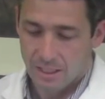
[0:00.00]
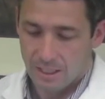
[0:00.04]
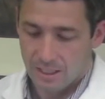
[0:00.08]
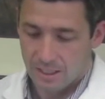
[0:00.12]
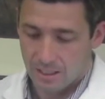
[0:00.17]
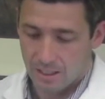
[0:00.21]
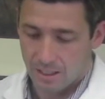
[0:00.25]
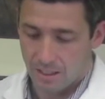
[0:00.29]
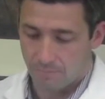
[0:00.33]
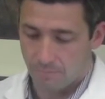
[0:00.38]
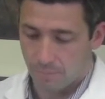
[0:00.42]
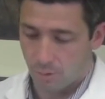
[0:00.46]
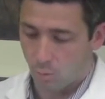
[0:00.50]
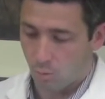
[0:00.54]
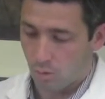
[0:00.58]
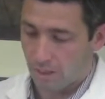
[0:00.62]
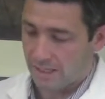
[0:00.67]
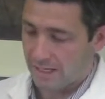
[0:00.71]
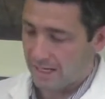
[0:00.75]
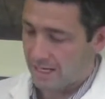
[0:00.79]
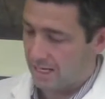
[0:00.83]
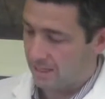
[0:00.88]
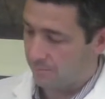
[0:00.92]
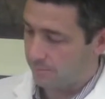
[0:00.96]
But
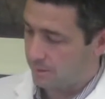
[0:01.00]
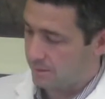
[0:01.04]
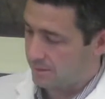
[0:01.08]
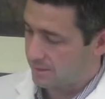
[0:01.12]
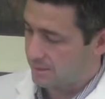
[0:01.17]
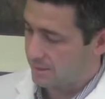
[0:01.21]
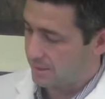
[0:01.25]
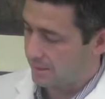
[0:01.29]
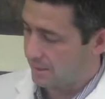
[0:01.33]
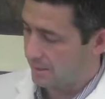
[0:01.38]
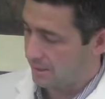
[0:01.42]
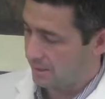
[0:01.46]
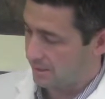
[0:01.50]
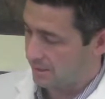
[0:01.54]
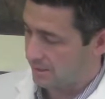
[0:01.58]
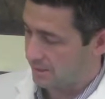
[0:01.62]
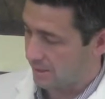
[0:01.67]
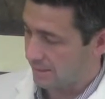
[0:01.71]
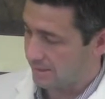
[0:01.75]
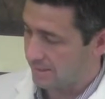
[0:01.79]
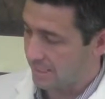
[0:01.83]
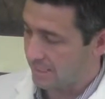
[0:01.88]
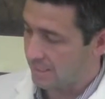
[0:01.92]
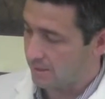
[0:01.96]
what happens is
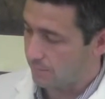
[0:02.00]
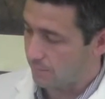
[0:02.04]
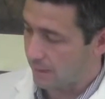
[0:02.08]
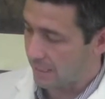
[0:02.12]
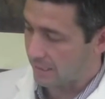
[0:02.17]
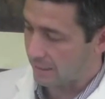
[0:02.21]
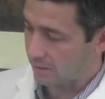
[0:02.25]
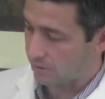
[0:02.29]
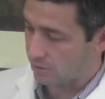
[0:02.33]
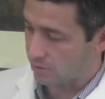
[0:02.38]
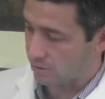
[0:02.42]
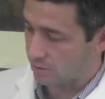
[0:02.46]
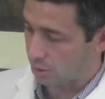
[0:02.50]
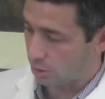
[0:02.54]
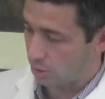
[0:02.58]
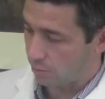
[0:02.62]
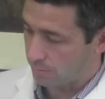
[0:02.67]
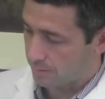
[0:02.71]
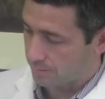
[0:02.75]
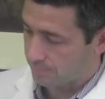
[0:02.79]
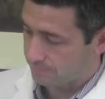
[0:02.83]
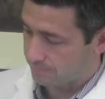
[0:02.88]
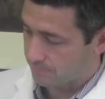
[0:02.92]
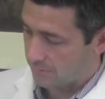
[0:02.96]
I take a
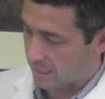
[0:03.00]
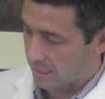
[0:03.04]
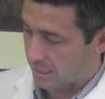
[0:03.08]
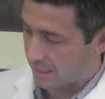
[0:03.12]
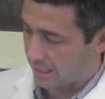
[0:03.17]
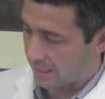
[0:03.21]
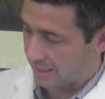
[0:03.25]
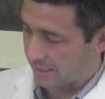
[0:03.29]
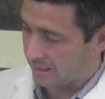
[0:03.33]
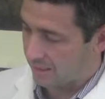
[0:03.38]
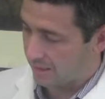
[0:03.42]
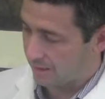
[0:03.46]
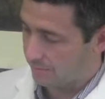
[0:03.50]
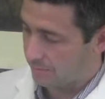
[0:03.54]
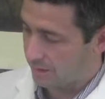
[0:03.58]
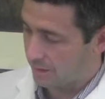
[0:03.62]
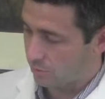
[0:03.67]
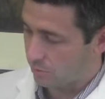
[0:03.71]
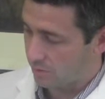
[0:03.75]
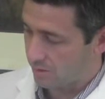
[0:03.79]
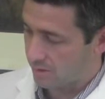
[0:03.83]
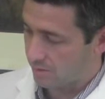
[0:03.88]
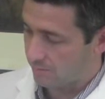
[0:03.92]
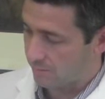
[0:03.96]
microscope and I come
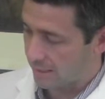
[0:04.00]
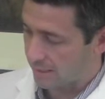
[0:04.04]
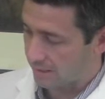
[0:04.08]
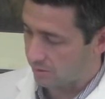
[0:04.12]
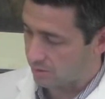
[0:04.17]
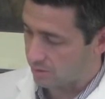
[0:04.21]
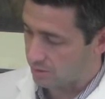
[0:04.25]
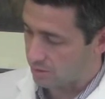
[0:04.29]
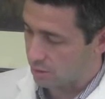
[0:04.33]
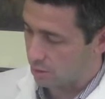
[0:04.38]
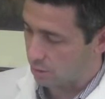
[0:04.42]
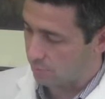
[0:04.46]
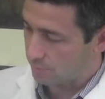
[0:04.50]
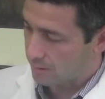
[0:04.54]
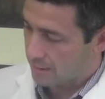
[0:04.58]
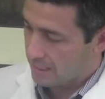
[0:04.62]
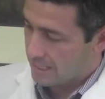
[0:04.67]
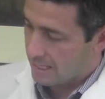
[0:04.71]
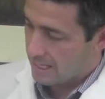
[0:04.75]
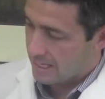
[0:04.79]
in with a microscope